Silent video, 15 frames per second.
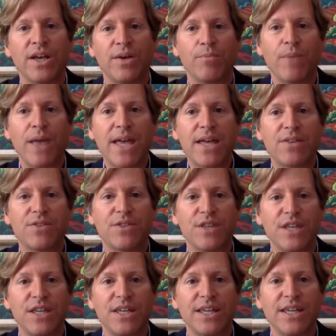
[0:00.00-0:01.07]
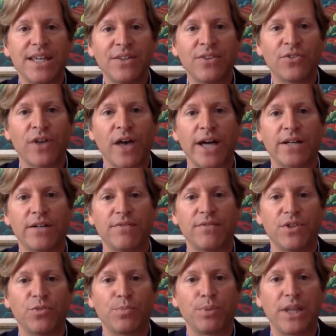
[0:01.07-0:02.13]
make the inside of
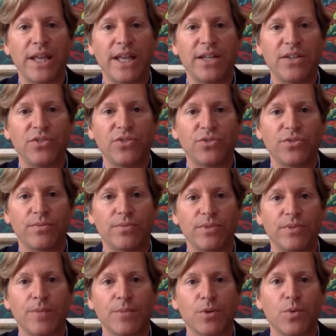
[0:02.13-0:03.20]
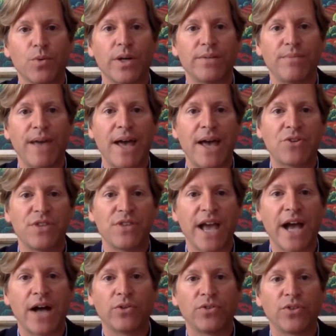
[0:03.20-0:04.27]
this place, number one, match the
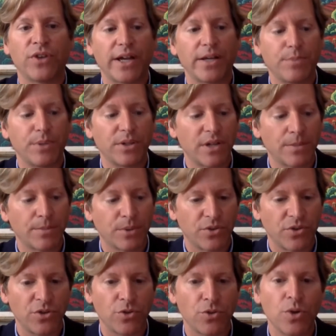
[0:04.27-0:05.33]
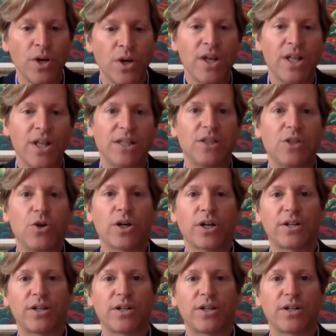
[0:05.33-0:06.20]
outside, but number two, look